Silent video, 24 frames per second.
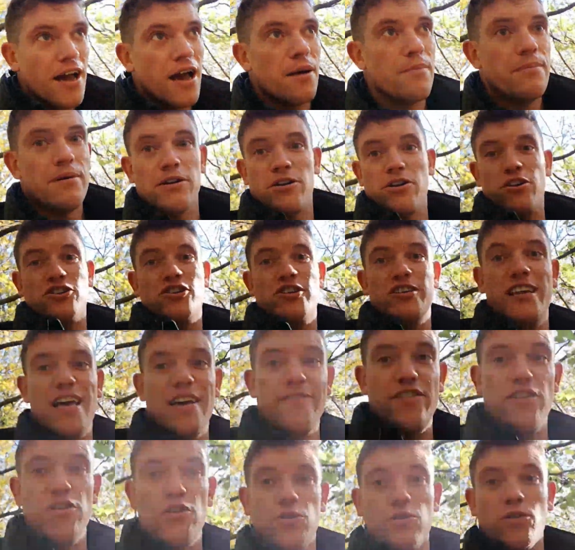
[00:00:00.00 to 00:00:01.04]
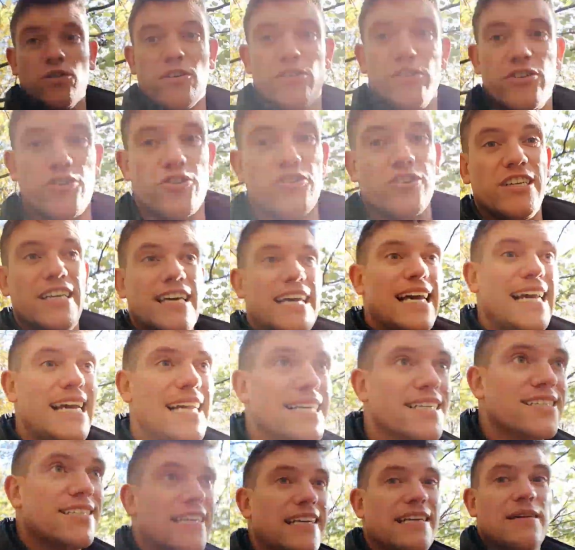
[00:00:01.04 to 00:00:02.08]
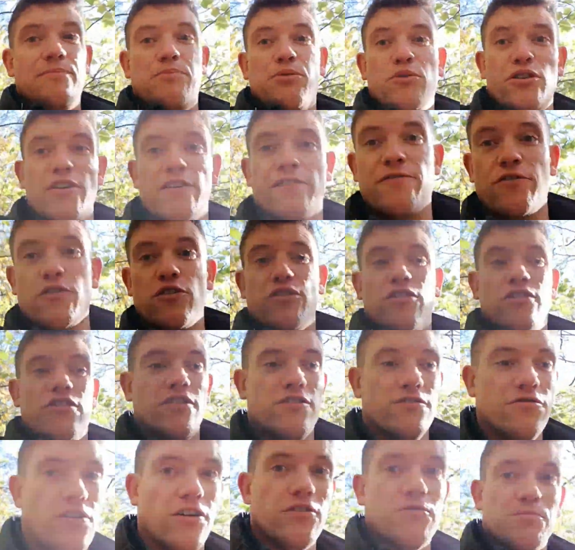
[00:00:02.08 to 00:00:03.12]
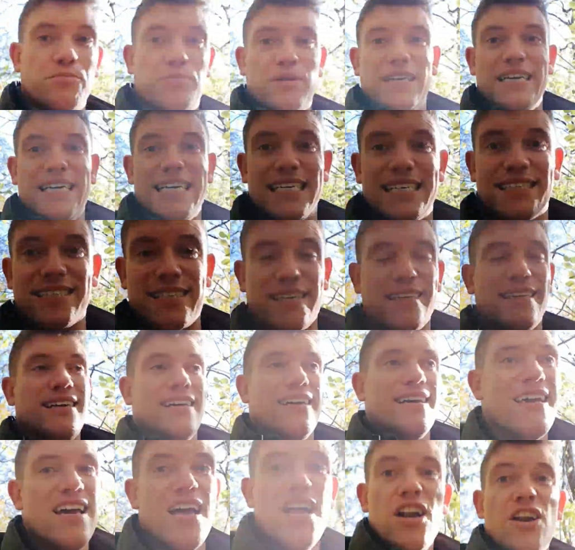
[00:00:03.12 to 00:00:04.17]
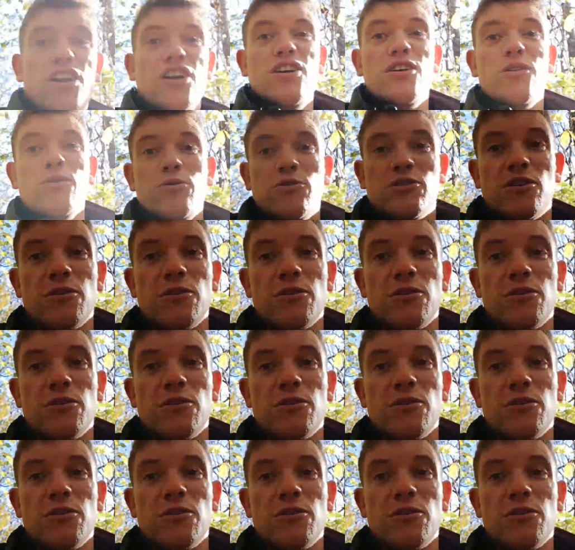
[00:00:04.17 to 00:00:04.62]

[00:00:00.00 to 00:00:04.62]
because you never know, you could easily put your foot in the wrong place, lose